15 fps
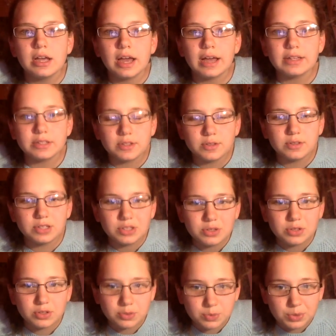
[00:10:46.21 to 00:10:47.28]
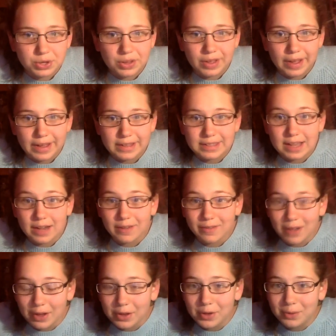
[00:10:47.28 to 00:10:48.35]
as soon as you can realize how
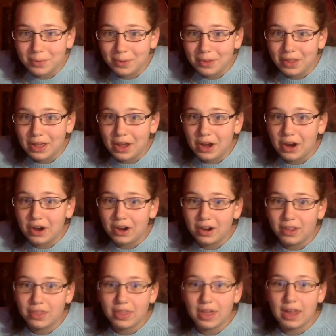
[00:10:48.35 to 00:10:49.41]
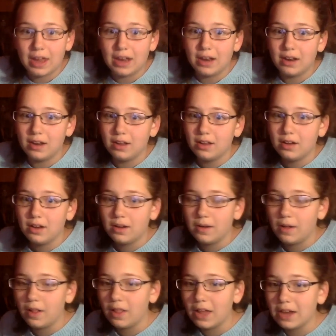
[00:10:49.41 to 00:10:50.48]
valuable they are, then
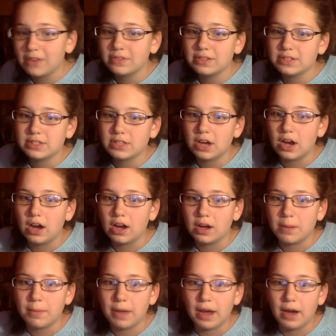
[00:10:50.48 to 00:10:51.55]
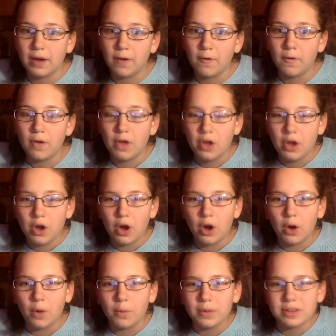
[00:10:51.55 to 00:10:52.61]
a lot of this talk about,
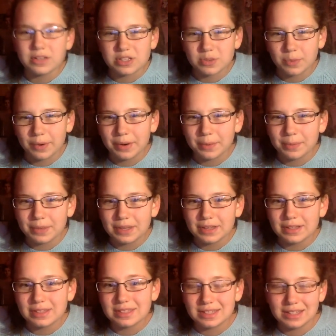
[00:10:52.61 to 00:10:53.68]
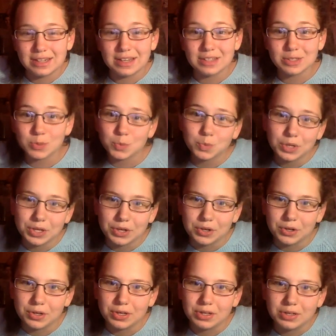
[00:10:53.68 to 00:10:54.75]
oh, we just want to be seen as
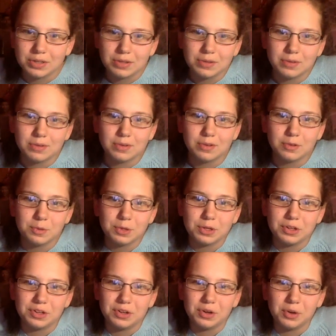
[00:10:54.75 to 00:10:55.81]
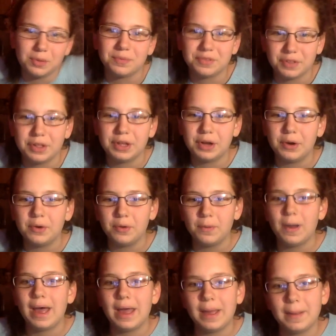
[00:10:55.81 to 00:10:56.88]
real will hopefully go
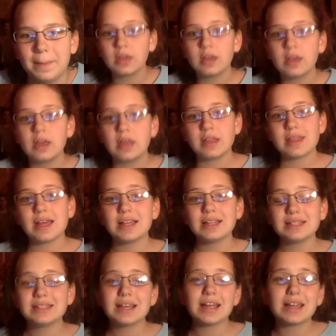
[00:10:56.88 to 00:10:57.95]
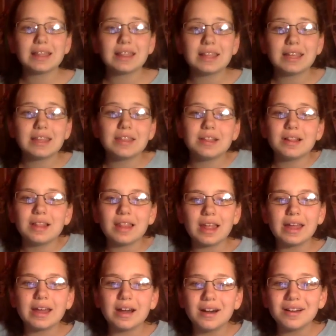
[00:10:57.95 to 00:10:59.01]
away. And secondly, the
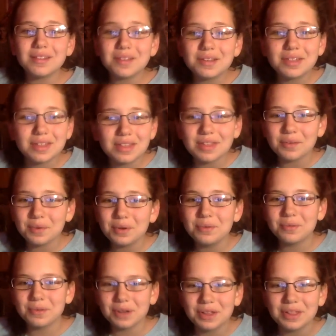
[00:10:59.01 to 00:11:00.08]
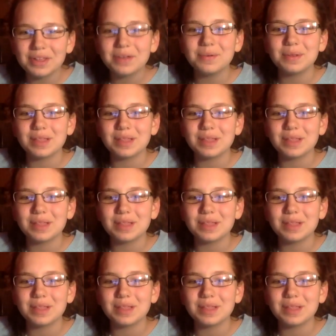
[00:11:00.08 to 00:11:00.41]
other thing that we really would